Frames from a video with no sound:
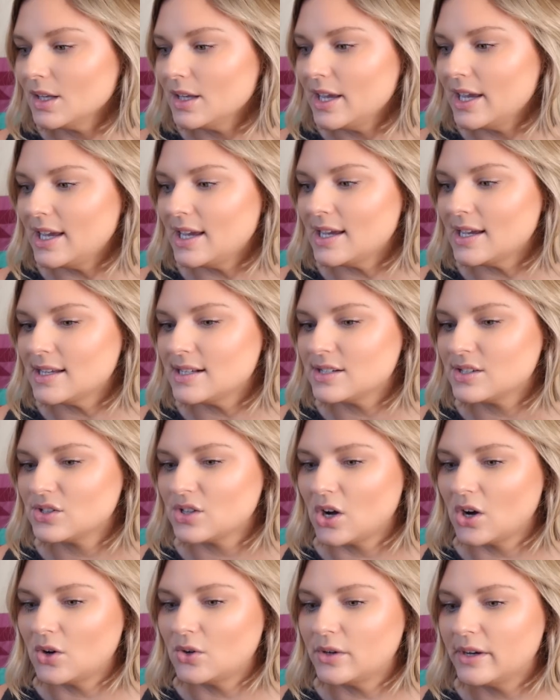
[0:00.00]
And
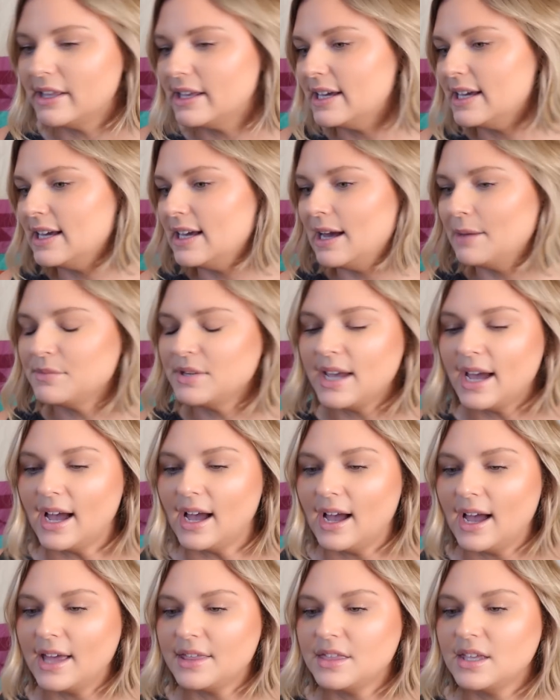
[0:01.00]
so,
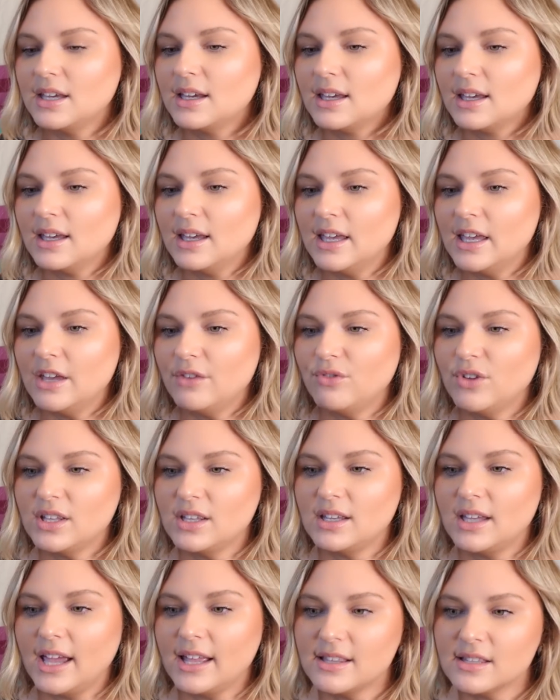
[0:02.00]
yeah, I think if
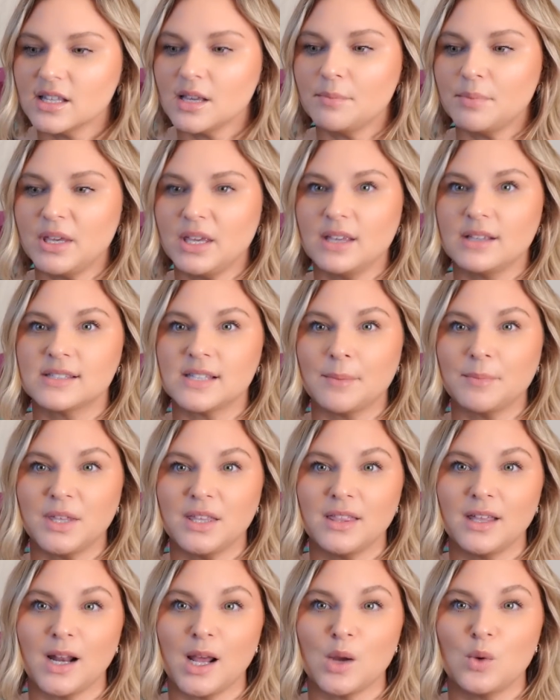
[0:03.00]
it ends up being something
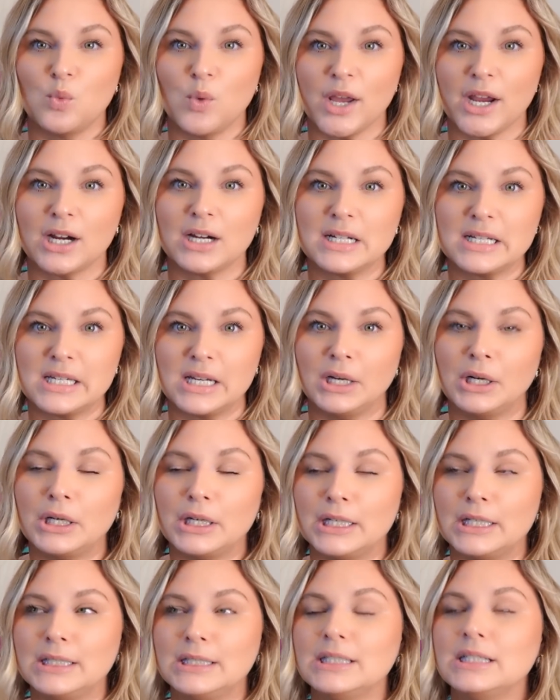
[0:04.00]
that I wear a
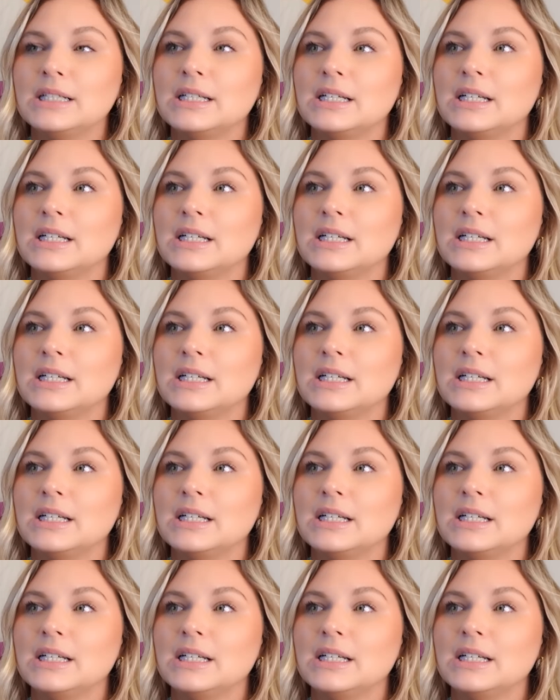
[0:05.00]
ton